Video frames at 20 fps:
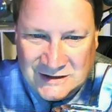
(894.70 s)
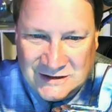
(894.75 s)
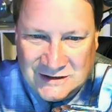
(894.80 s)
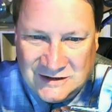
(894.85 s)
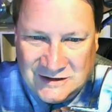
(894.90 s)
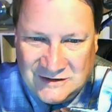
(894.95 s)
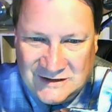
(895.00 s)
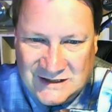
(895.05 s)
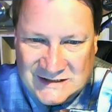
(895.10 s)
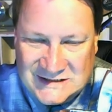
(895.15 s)

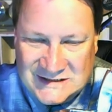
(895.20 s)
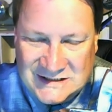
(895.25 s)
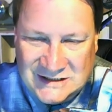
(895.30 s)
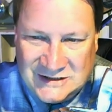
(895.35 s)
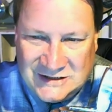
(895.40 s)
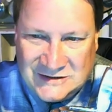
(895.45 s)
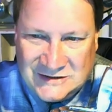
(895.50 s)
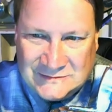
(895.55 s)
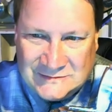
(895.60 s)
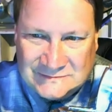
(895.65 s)
or less,
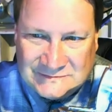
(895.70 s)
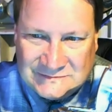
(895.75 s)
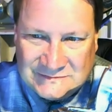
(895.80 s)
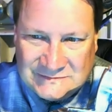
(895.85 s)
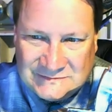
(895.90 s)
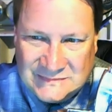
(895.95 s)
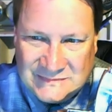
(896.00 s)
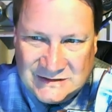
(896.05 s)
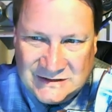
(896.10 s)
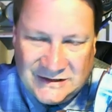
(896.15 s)

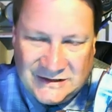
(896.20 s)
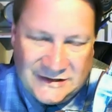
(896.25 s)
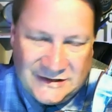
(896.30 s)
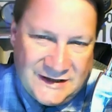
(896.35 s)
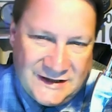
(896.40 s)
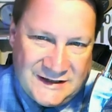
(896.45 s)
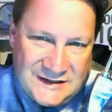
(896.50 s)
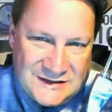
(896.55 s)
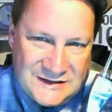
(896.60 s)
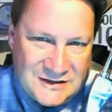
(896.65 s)

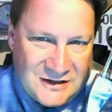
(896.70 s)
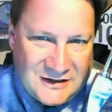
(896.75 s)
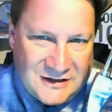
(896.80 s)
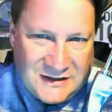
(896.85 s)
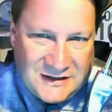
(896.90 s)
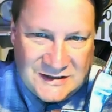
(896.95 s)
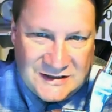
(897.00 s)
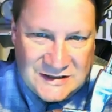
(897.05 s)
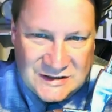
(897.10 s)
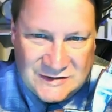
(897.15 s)
Kekalainen
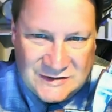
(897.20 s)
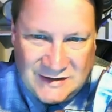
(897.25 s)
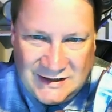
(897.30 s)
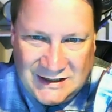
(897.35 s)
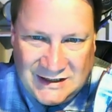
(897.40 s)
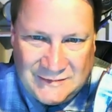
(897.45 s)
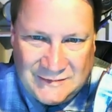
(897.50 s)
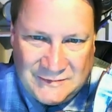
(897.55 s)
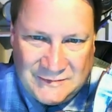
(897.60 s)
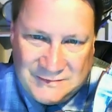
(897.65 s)
talking straight
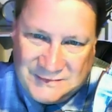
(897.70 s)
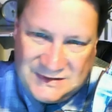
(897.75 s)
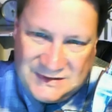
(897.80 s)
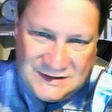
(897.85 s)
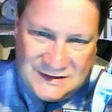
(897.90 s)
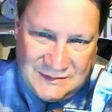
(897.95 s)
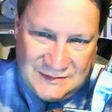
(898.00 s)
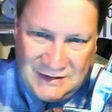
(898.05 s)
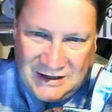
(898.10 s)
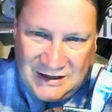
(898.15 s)
up
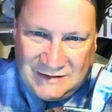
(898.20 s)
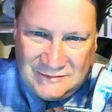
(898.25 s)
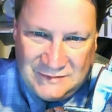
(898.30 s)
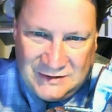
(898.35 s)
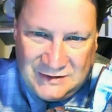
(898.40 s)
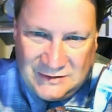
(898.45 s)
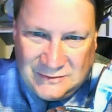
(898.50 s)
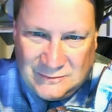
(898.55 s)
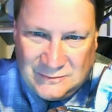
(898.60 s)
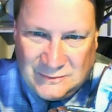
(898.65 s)
just about,
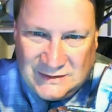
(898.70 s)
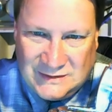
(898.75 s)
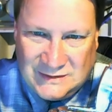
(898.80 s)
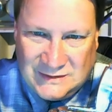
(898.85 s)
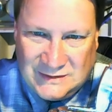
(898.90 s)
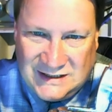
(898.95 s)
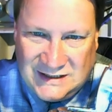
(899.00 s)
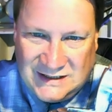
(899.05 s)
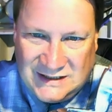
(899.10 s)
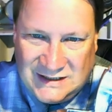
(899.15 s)
what he's
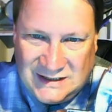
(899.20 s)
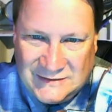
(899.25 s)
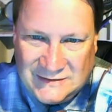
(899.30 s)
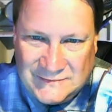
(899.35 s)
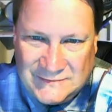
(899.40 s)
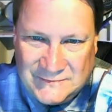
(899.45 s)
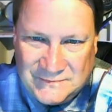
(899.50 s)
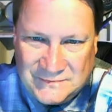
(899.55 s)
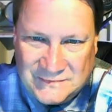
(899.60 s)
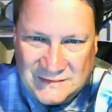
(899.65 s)
saying
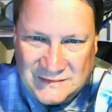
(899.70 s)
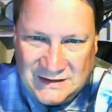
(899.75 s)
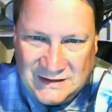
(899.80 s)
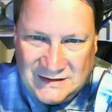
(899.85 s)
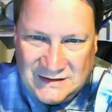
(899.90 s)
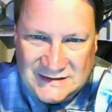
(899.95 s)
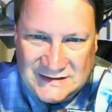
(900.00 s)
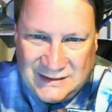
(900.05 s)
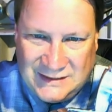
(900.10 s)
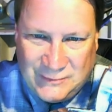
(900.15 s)

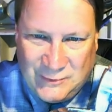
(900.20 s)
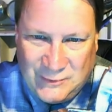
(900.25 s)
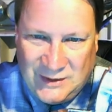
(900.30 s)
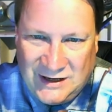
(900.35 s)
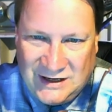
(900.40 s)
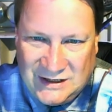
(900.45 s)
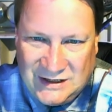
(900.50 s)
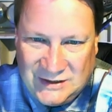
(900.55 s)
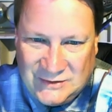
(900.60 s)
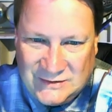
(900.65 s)
in the same
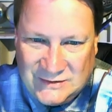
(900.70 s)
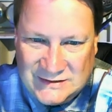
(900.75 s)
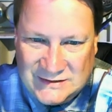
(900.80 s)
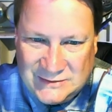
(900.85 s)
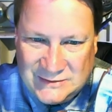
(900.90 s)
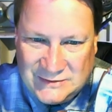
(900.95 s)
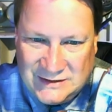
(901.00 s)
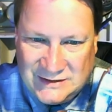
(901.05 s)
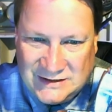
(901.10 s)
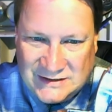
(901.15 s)
way, as
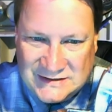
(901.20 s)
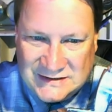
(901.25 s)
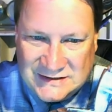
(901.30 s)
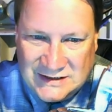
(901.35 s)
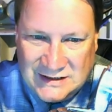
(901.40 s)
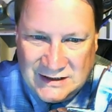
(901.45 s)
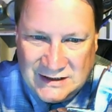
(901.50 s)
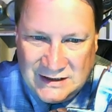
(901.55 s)
anyone else.